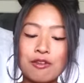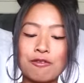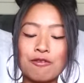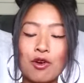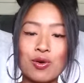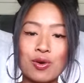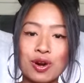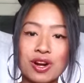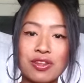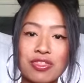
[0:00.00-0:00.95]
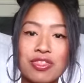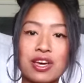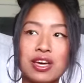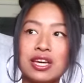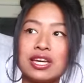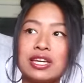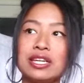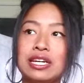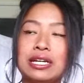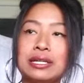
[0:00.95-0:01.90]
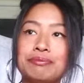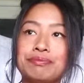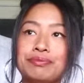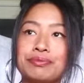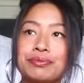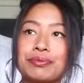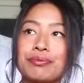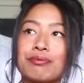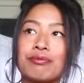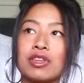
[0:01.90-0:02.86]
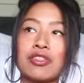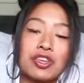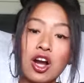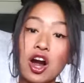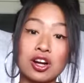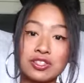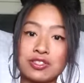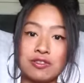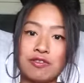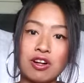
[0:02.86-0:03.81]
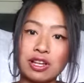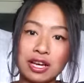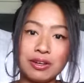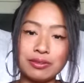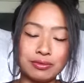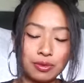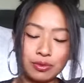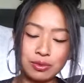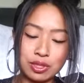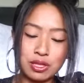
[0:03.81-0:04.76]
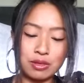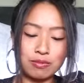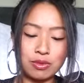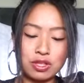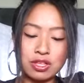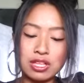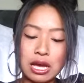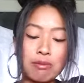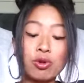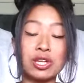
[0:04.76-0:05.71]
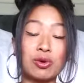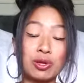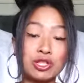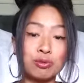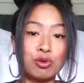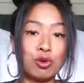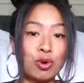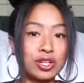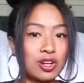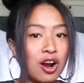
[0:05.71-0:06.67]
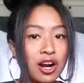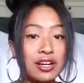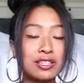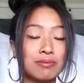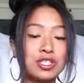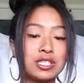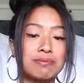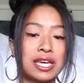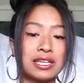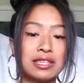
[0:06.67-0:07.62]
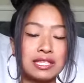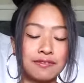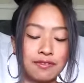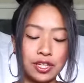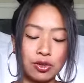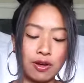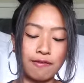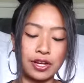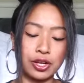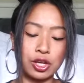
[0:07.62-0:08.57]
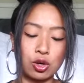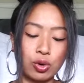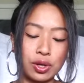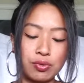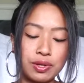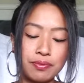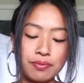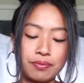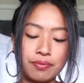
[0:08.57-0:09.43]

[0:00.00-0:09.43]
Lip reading: for the cards to fall out. I'm only going to pull one card. I'm just making this video a very quick one.